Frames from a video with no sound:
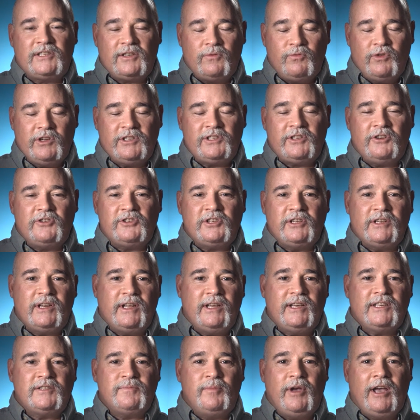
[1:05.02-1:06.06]
some research into
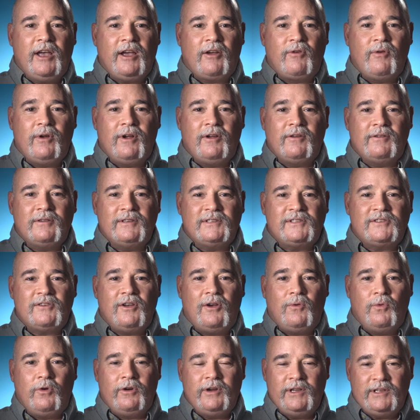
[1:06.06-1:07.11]
his background,
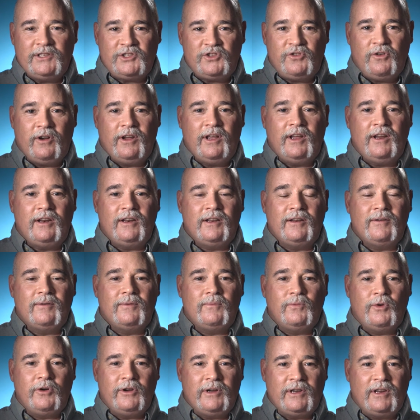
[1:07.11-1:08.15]
saw where he is trained
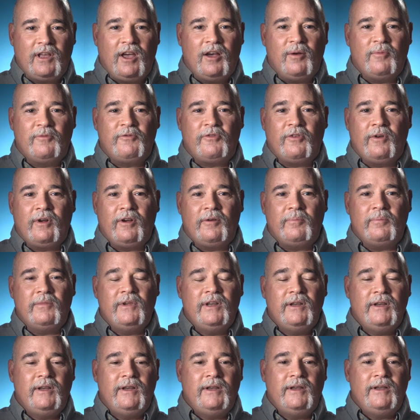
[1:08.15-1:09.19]
and where he'd come from
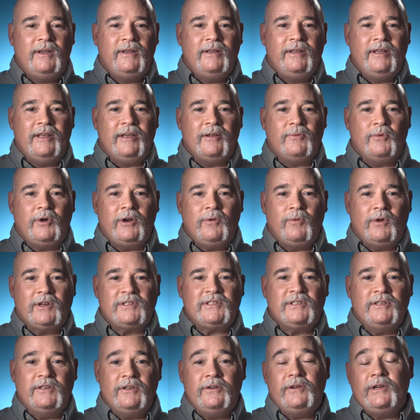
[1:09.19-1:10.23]
and what he
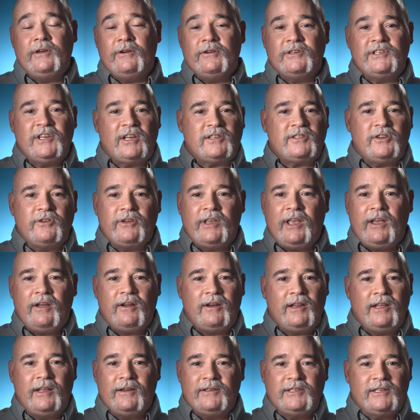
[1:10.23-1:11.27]
wants to do here at Chester
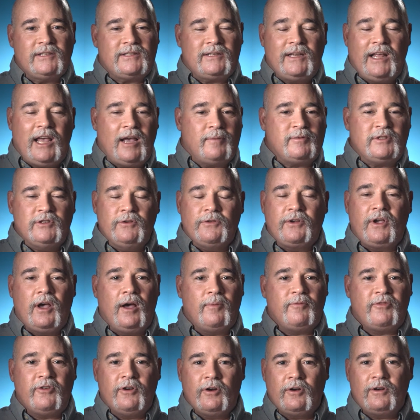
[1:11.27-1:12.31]
County, and just absolute
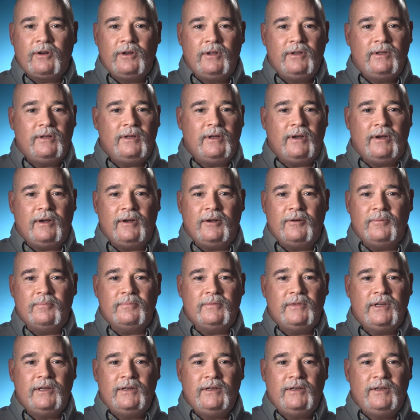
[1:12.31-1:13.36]
comfort.
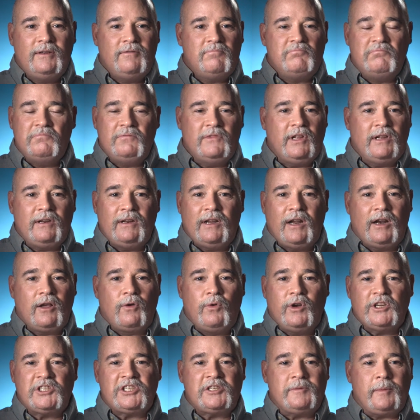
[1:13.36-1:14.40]
Not a
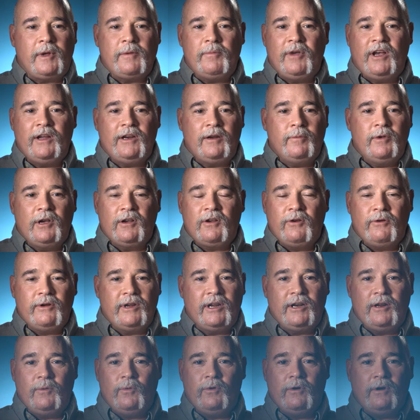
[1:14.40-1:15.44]
question in my mind about
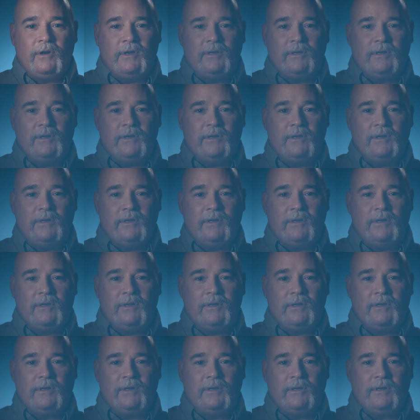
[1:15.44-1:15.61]
going anywhere